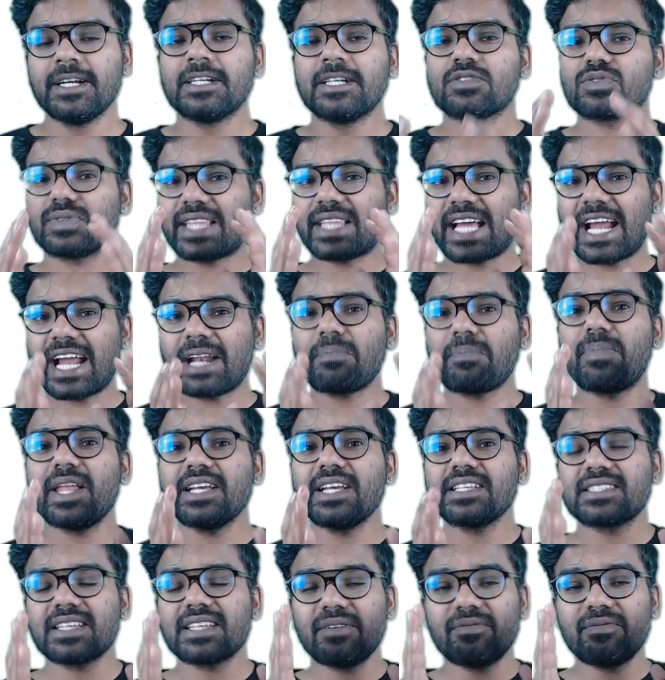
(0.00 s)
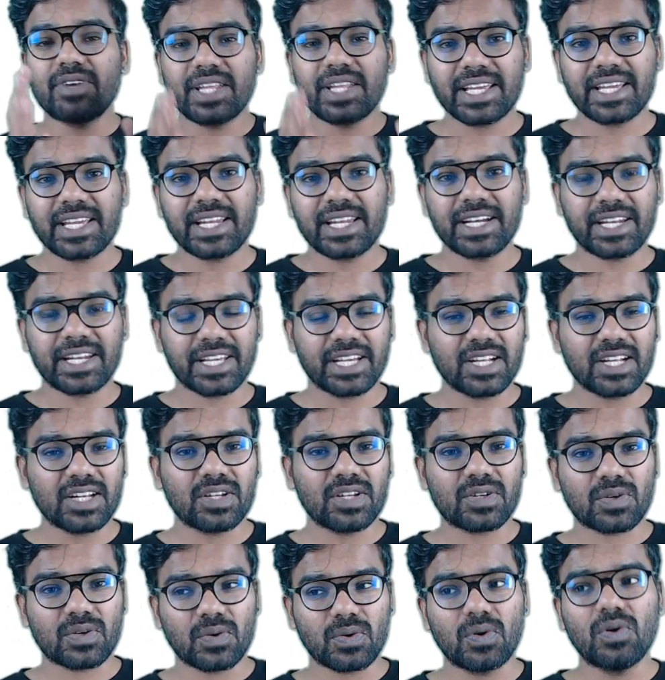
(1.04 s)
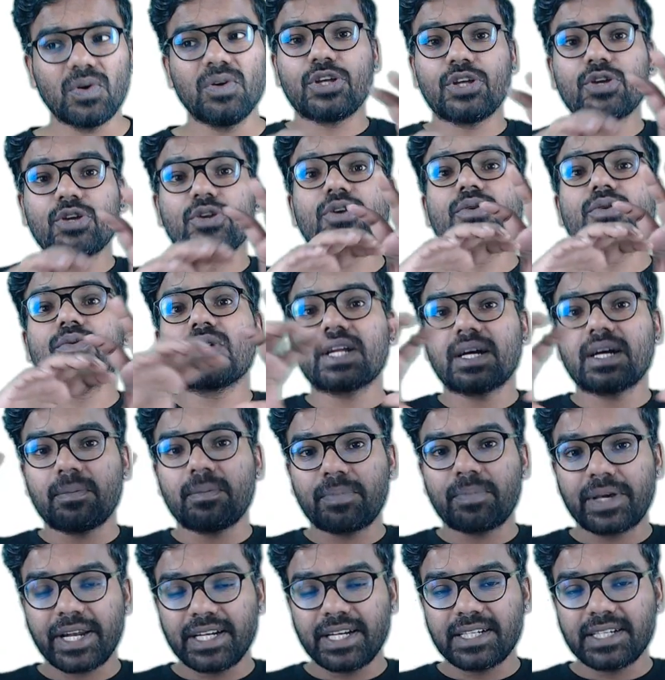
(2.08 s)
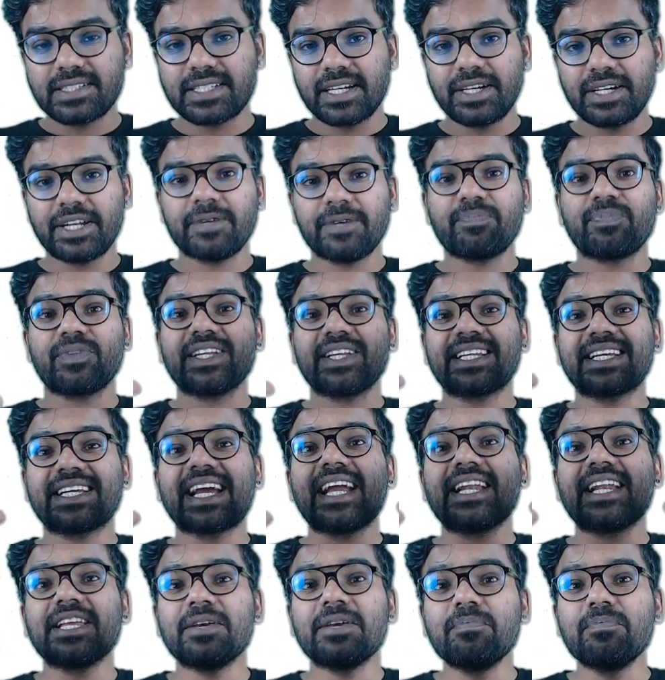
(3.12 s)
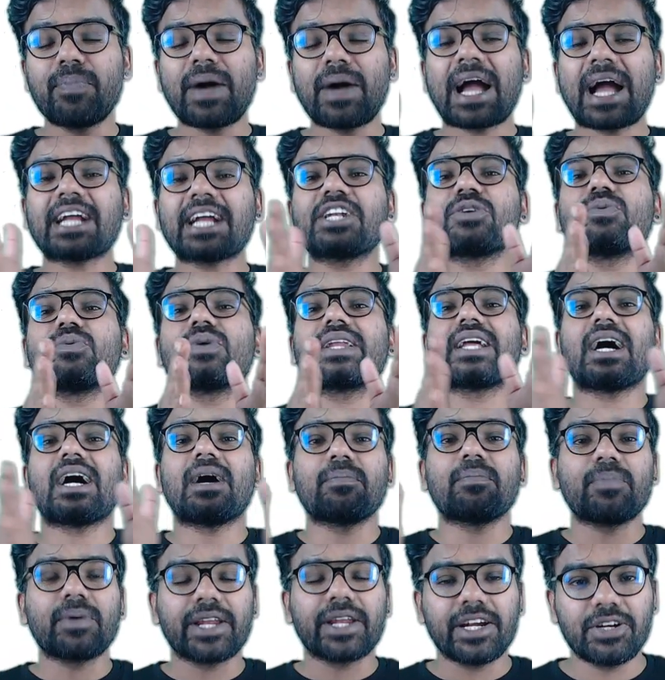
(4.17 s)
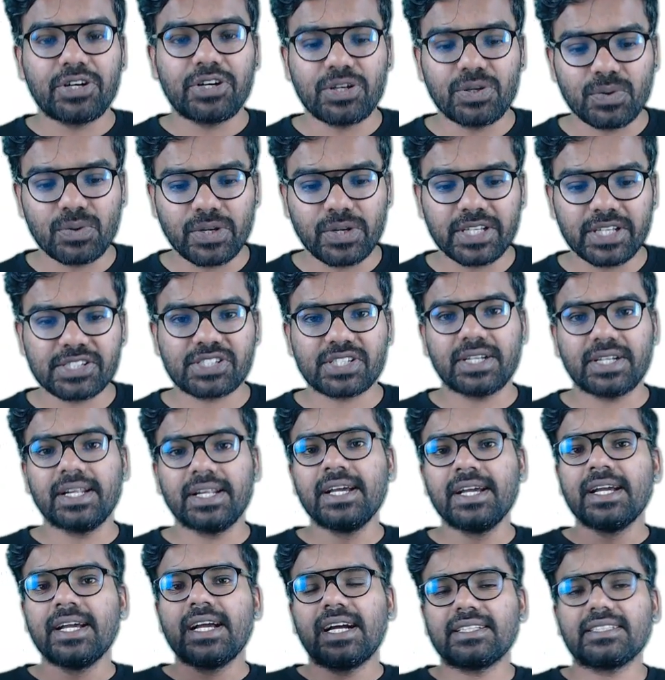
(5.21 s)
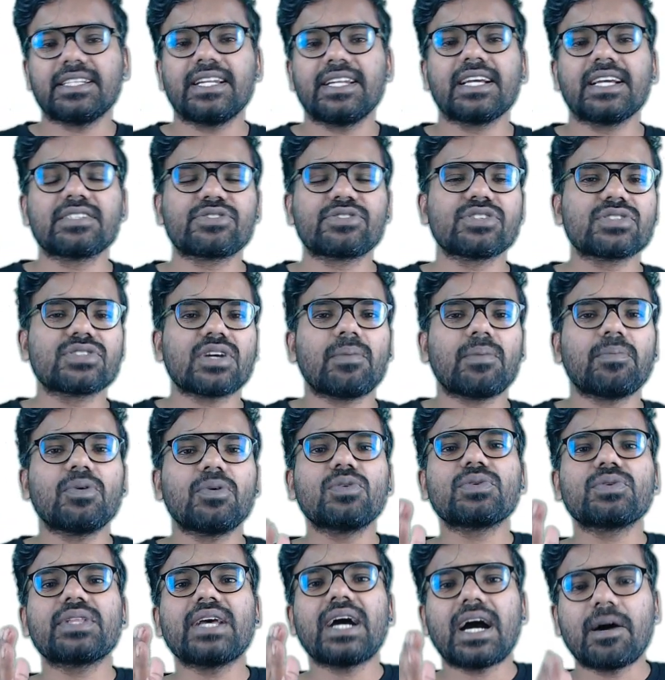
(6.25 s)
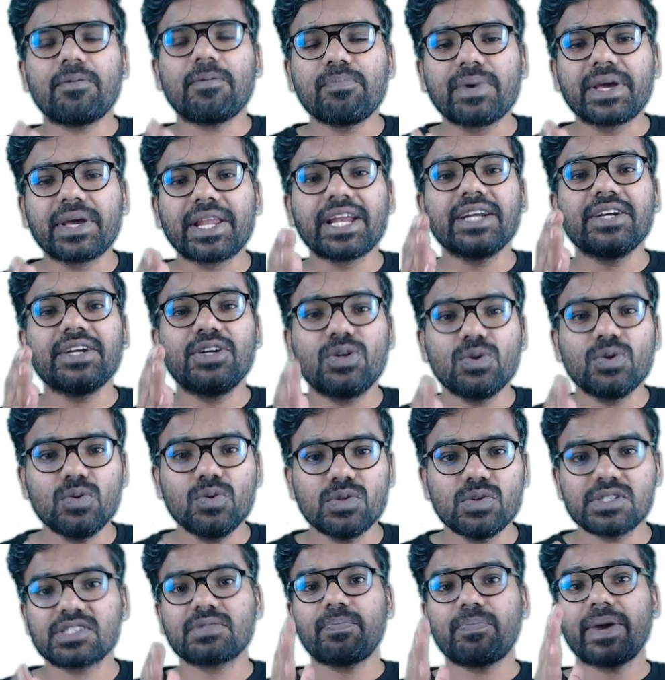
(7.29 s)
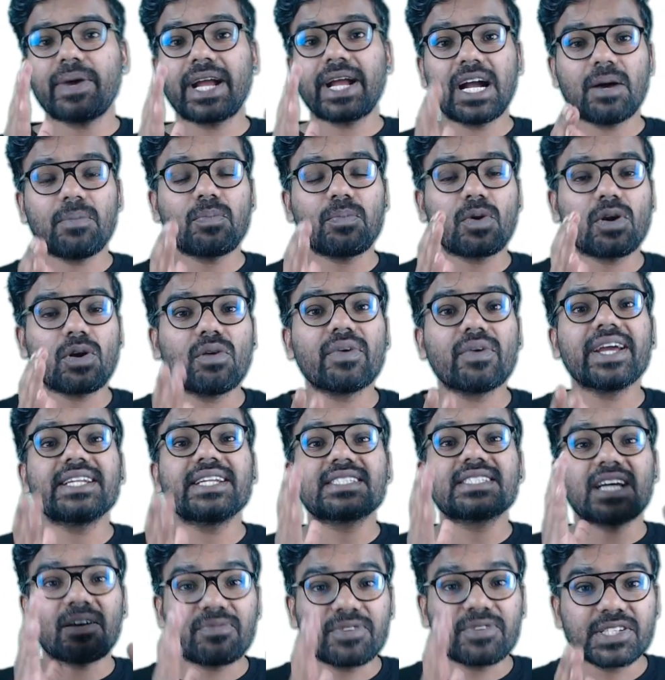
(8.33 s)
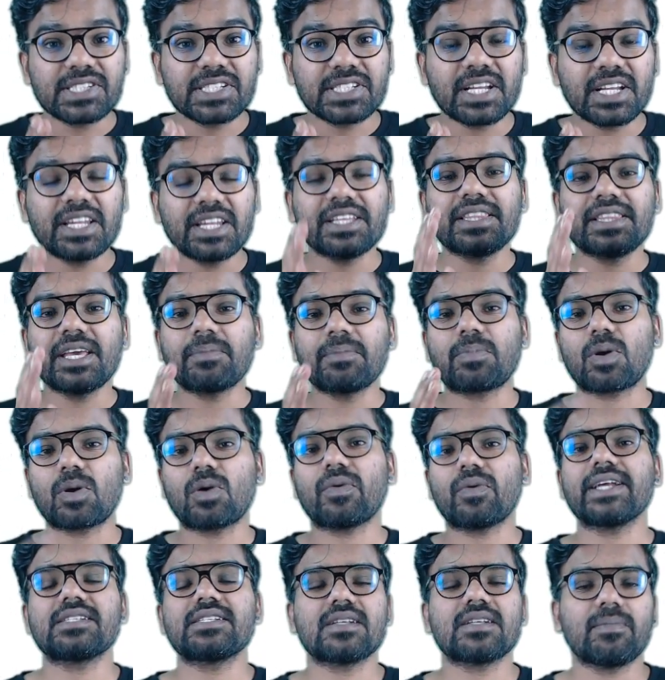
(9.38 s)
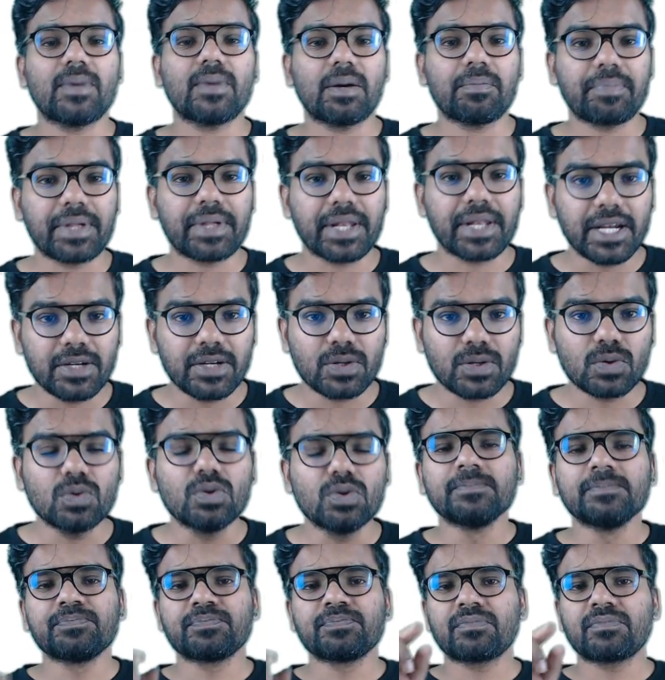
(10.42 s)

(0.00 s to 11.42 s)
So that plays a very critical role during your upgrade journey. It can impact your upgrade duration. And the next is about the upgrade tools. Pega provides, officially they provide some upgrade tool.